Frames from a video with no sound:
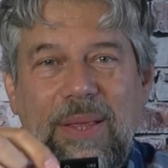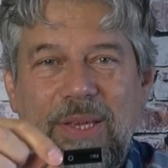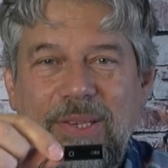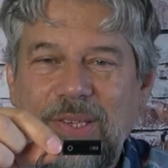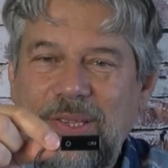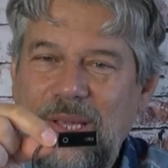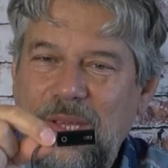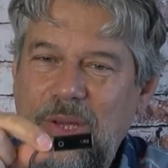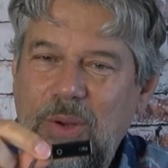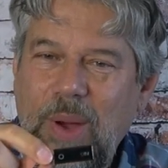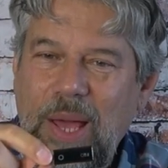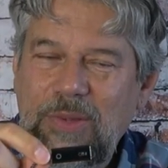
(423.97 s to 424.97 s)
This is the
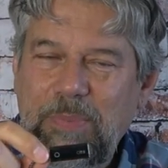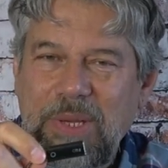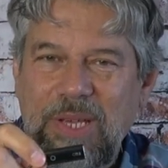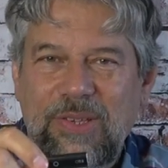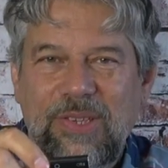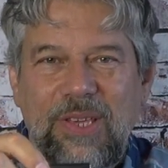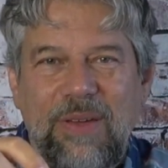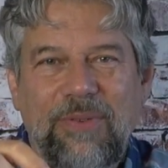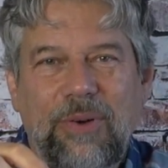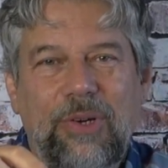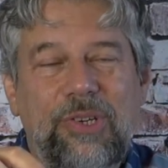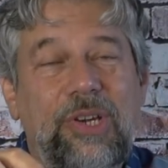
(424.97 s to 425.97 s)
USB-C
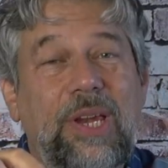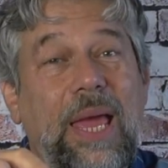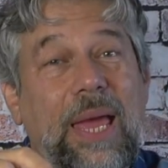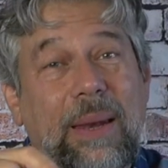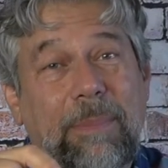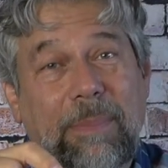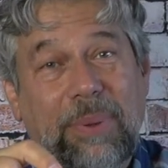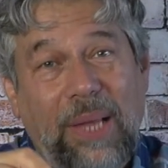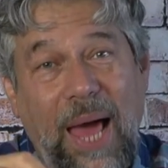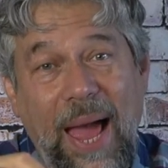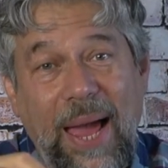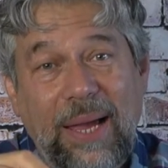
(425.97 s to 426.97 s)
version in
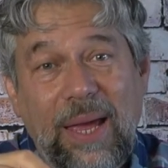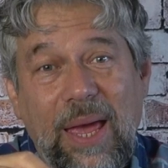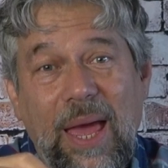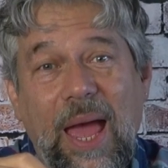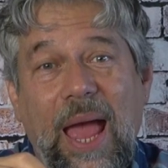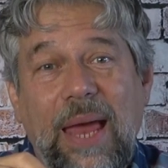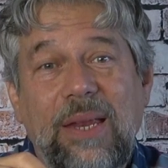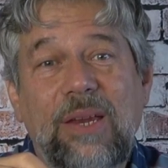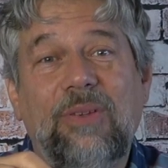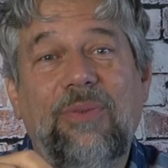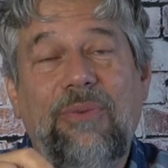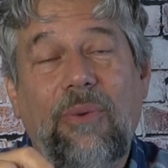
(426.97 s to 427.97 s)
black, and it
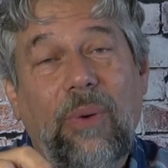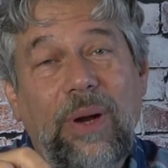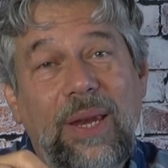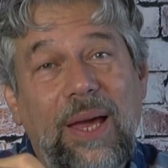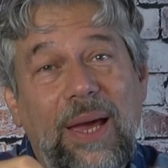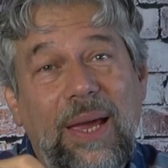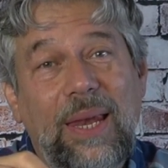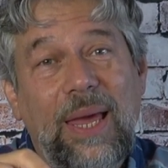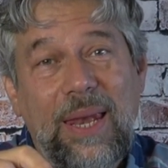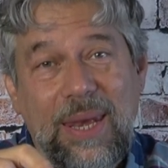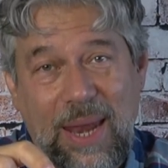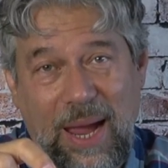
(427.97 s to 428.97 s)
is
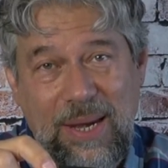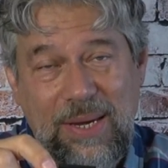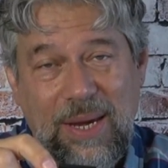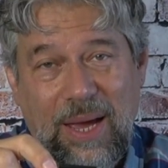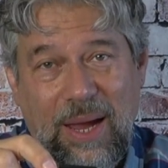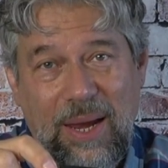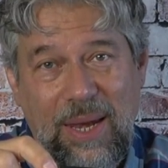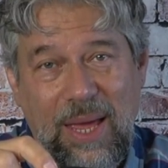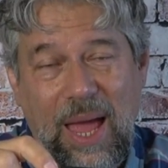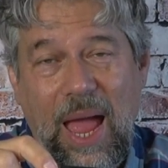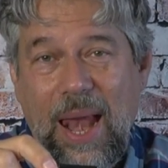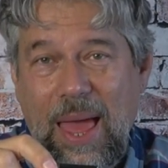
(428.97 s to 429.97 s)
$49.99
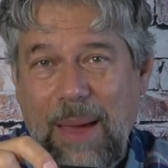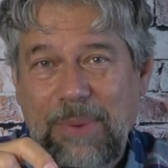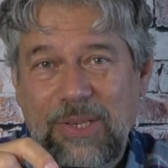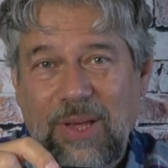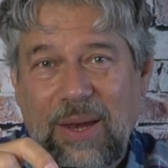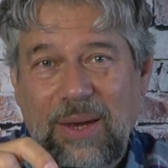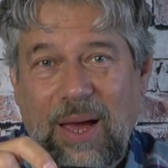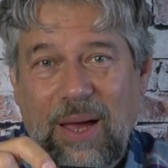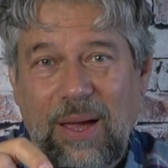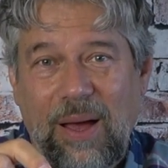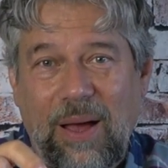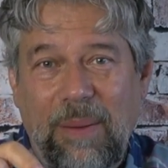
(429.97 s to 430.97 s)
at
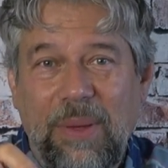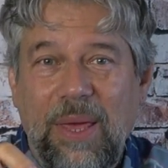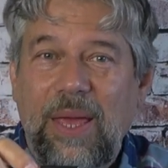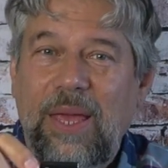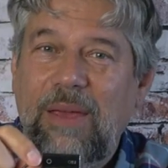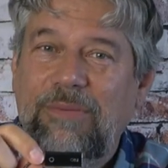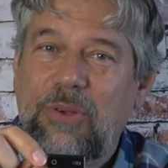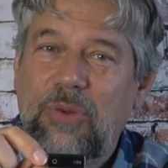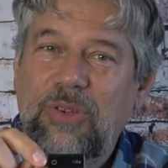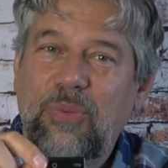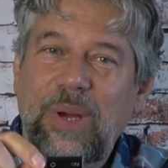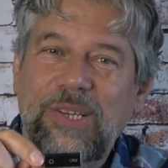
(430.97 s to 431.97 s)
Amazon.com. If you
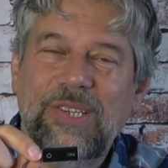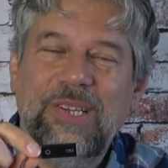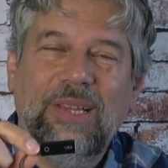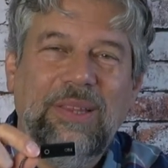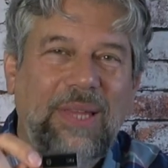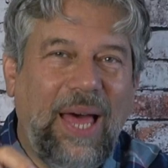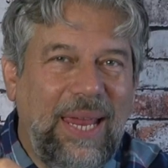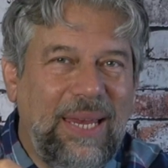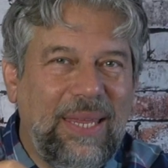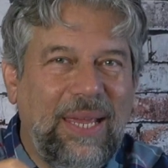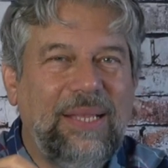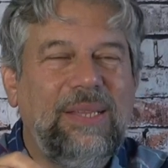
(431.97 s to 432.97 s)
switch to
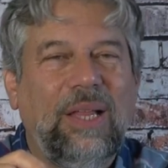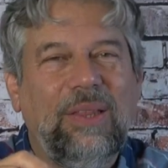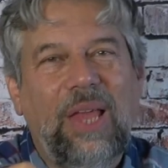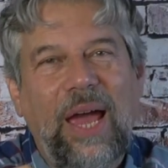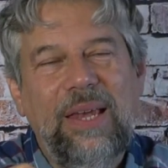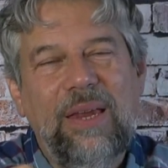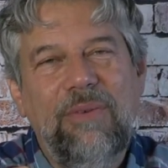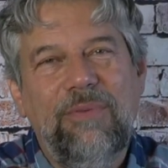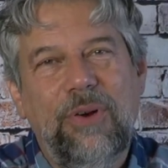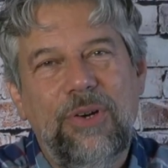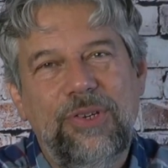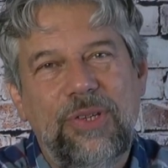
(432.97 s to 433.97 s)
Lightning, the Lightning
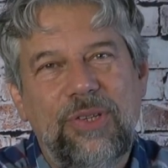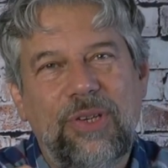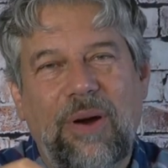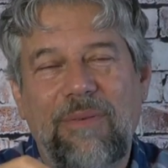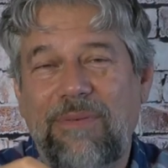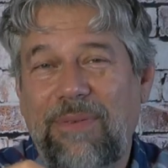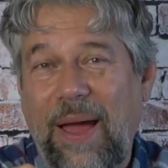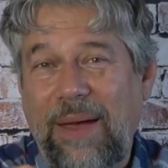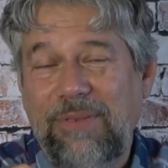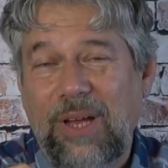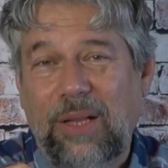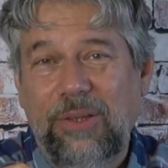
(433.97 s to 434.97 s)
versions are
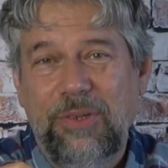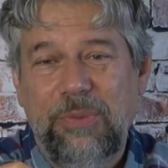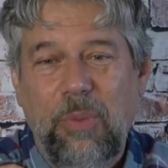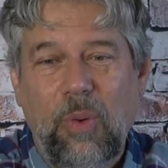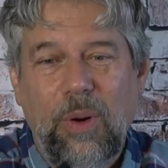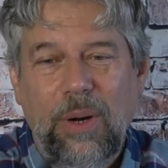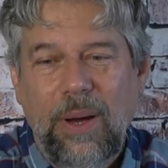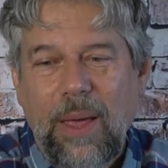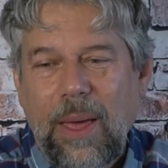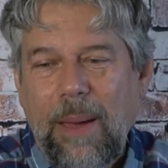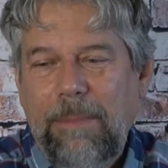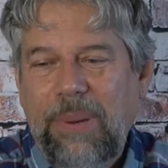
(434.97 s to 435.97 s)
$5 more,
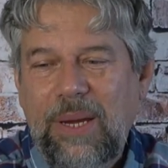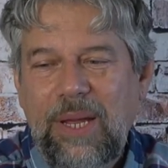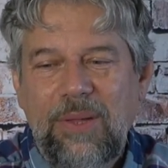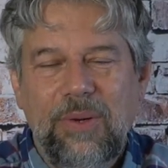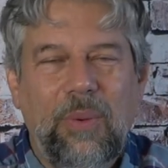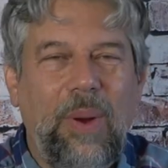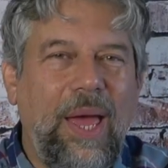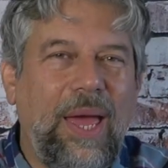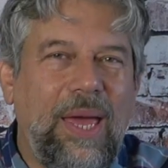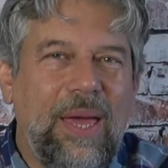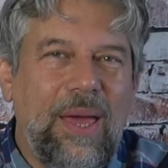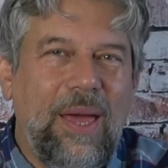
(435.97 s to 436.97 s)
but either
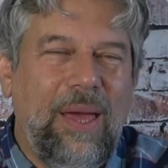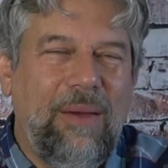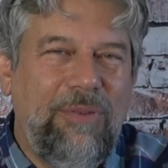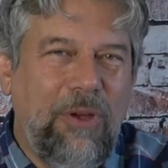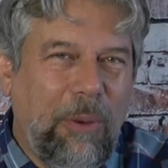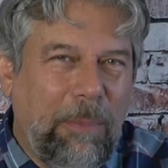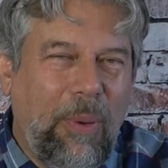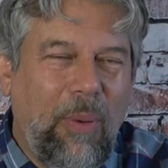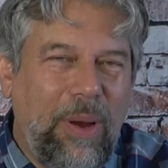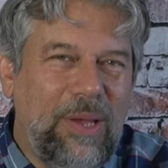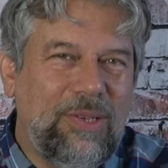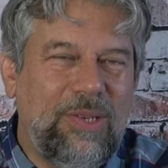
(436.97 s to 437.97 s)
way, if you're
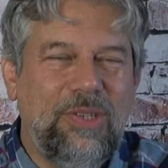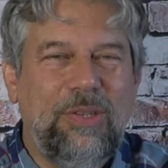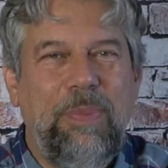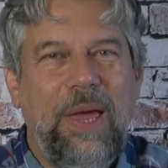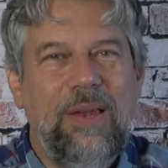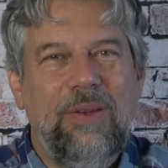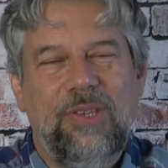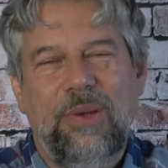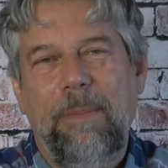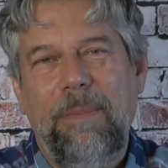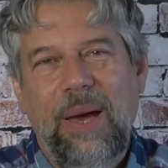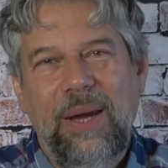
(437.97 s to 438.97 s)
poised to spend
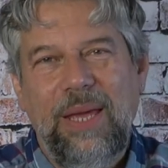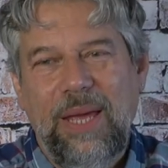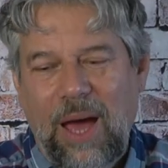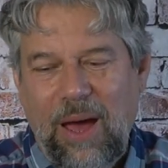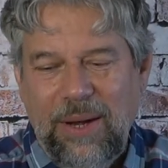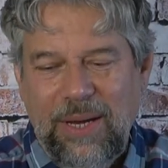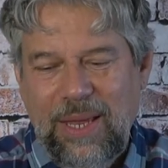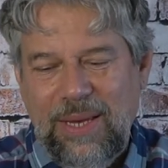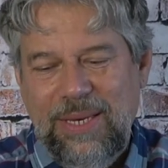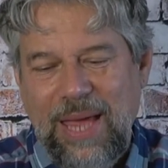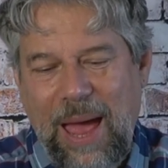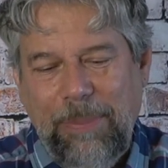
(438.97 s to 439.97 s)
some money on an
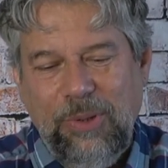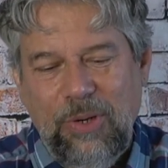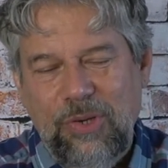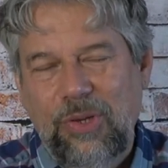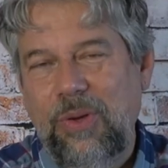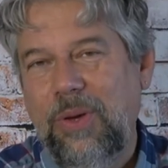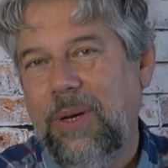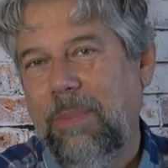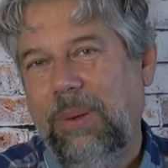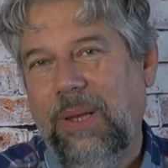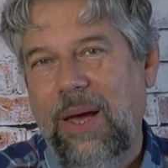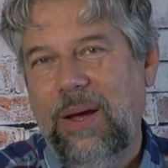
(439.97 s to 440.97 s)
adapter so you
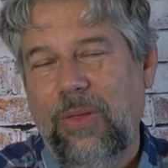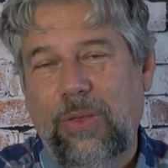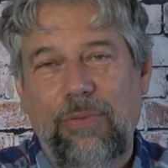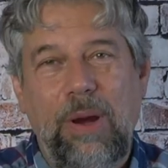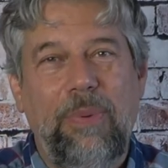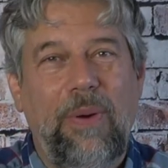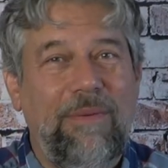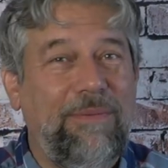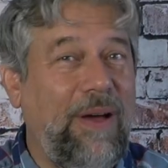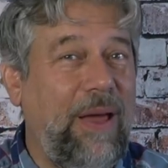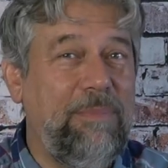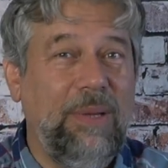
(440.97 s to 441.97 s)
can plug a
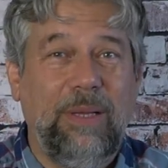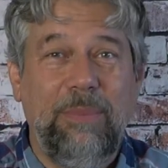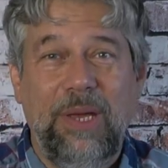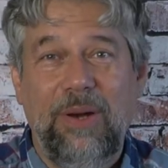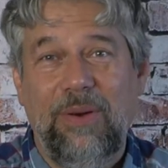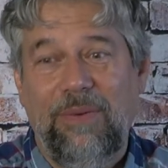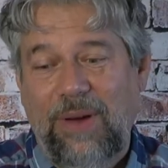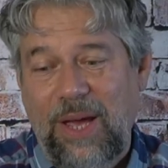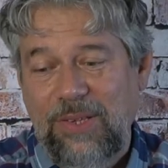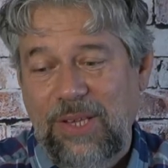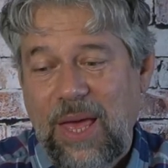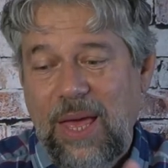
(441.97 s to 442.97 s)
3.5 millimeter
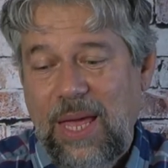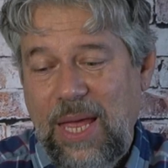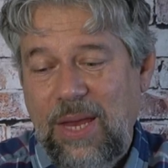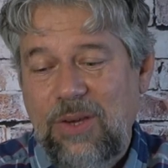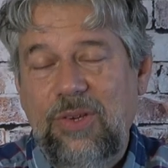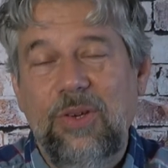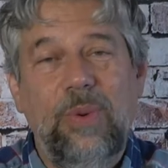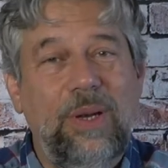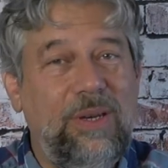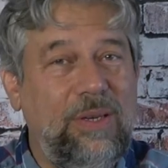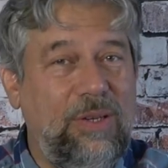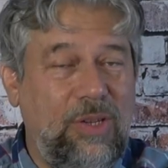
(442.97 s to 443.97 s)
device into
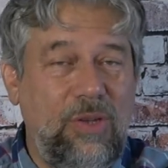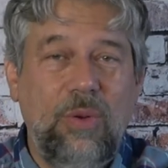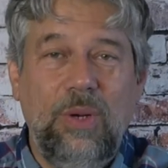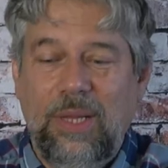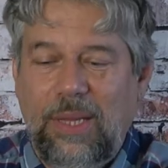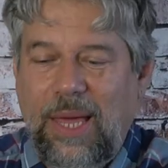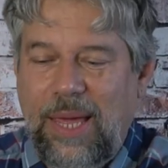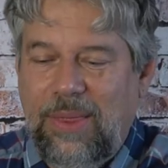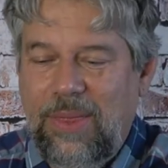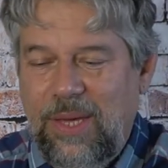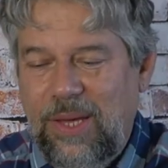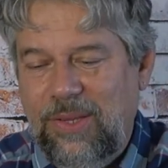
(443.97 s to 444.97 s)
a unit like
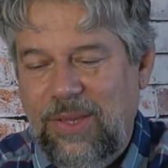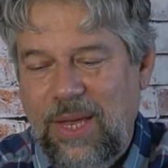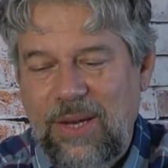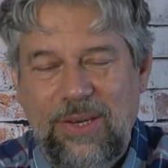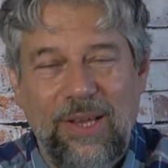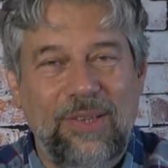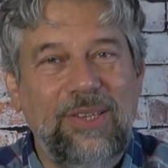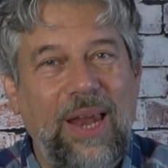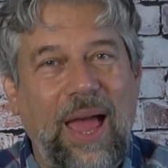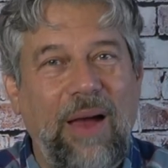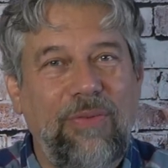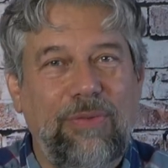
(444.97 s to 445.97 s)
this that doesn't
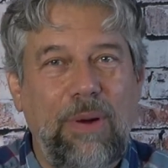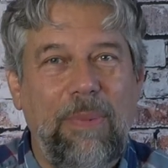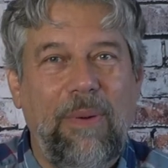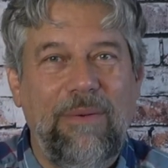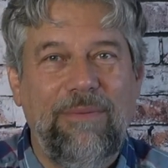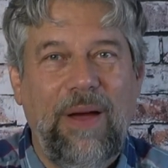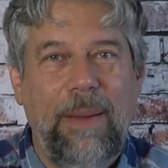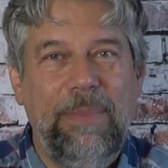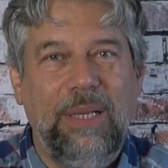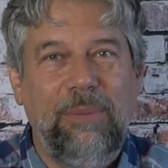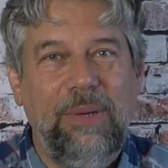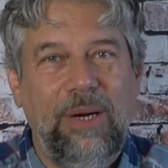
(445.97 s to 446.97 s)
have 3.5
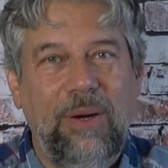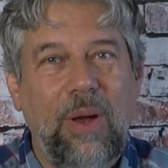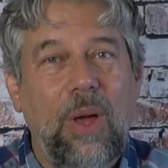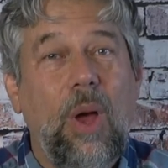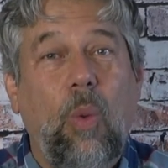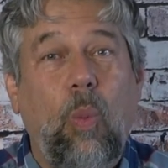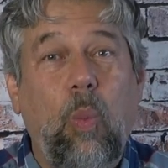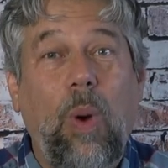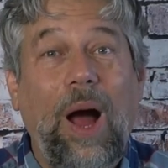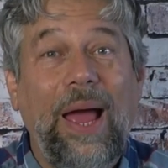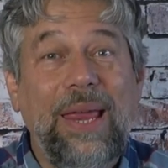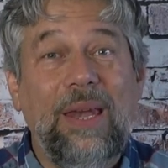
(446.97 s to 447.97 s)
millimeter,
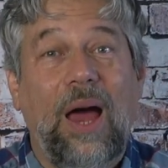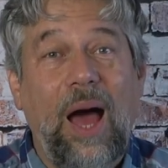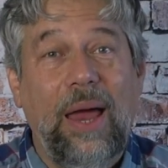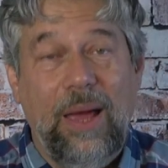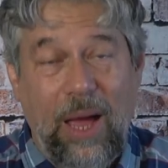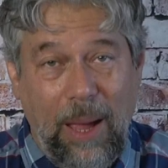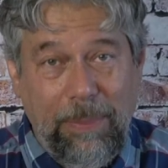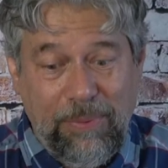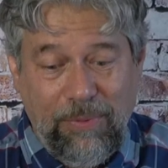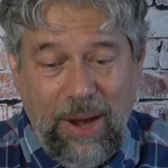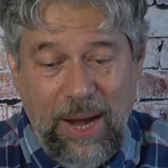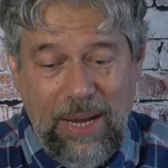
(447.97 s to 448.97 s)
why not
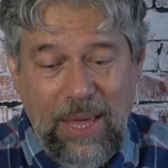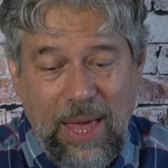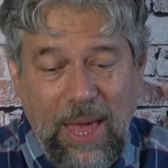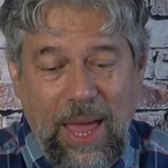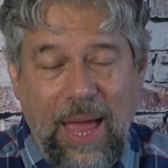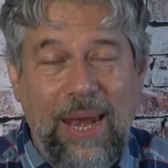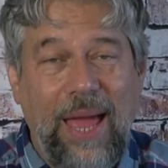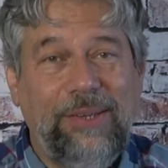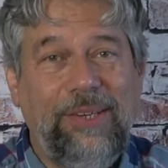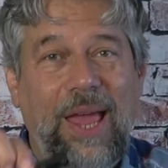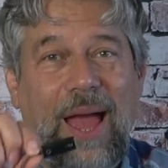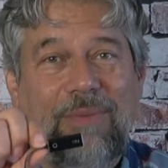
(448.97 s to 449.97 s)
upgrade and
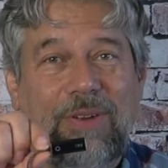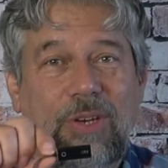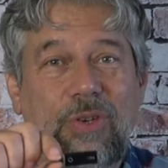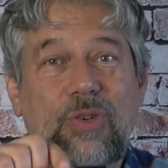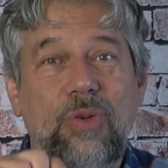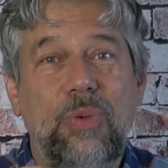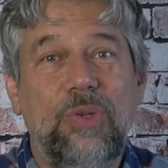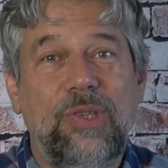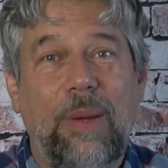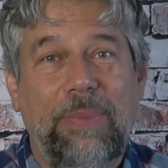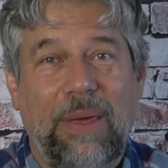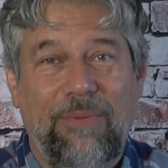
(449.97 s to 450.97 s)
actually have it do
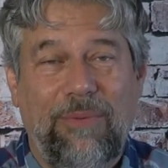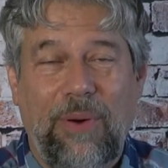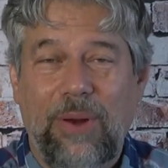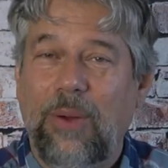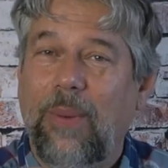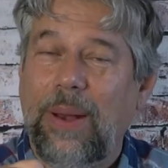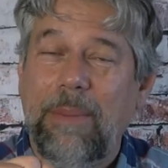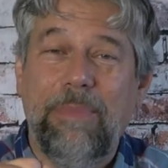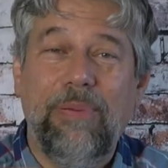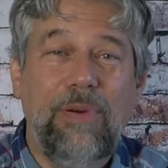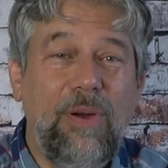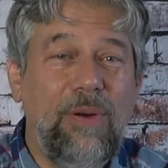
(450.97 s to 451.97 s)
something for you and
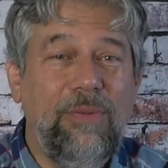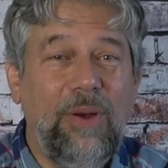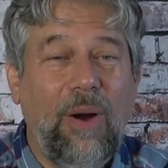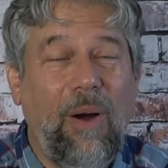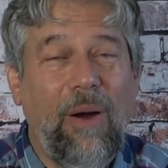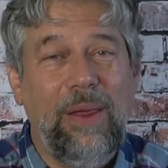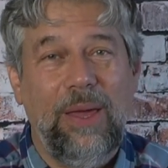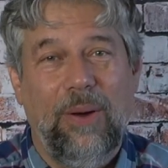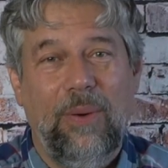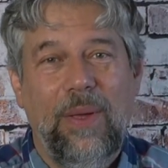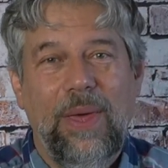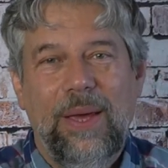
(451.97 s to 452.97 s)
improve your
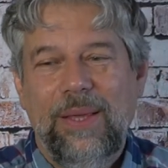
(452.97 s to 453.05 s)
audio?